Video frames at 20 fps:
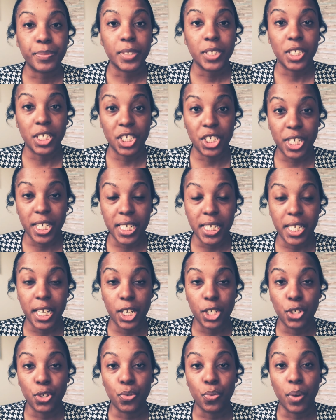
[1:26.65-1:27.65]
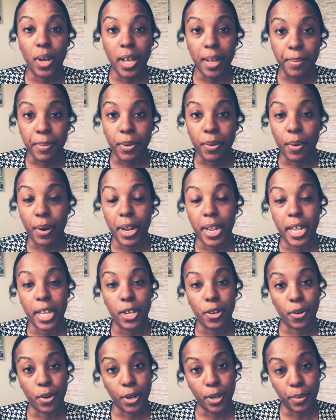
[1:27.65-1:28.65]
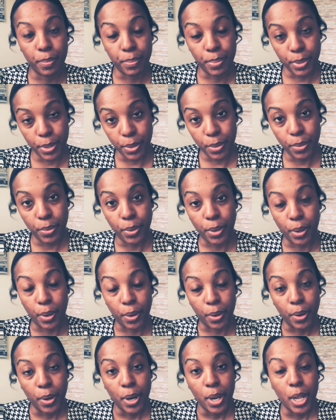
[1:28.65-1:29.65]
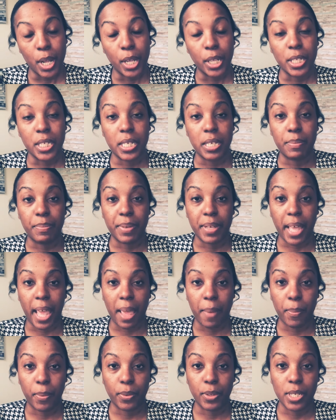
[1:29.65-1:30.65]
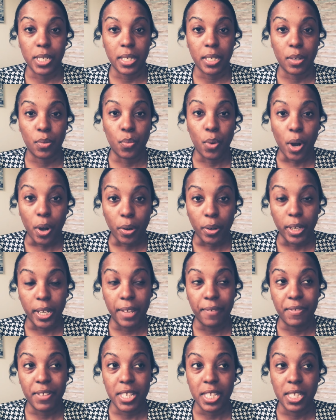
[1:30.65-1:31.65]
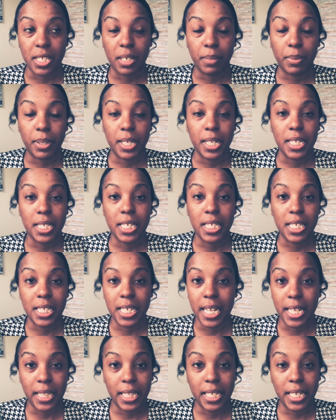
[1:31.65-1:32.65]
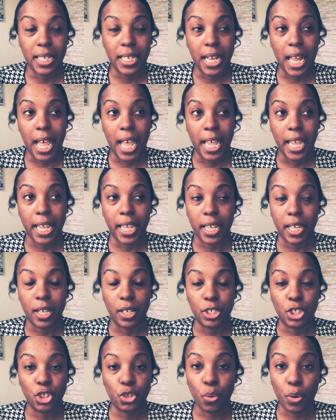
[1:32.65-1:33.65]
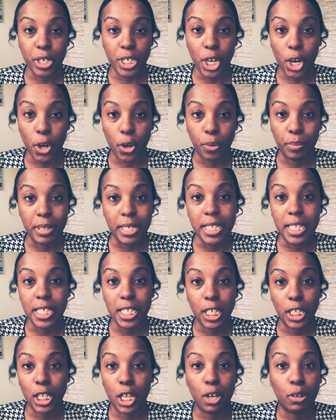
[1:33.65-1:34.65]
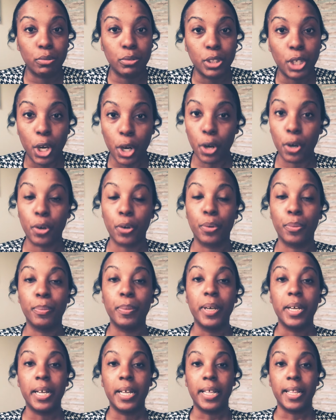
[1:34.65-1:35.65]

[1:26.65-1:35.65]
suggest that you upgrade your computer to be able to work. If this is nothing like short term, this is a long term